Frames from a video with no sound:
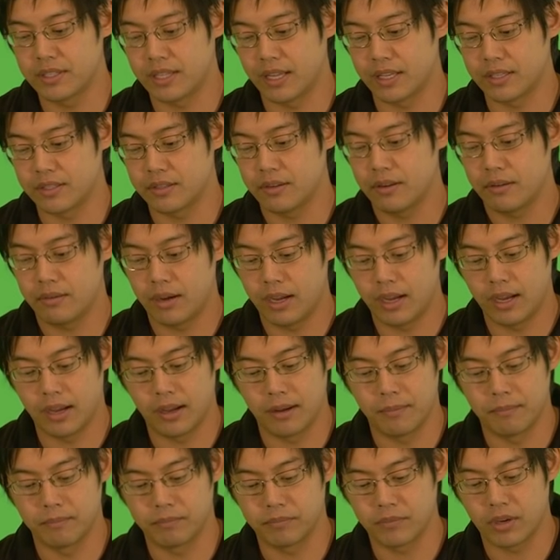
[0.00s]
that's
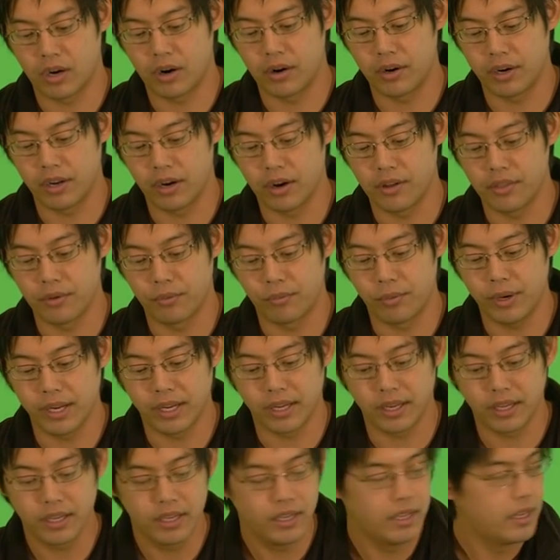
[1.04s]
um, already on the
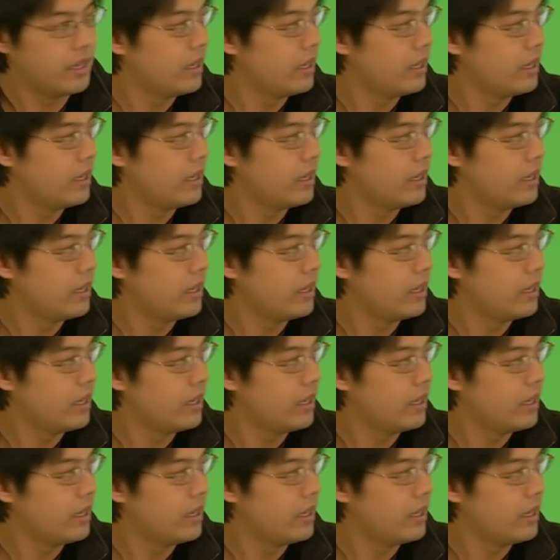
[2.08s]
rig.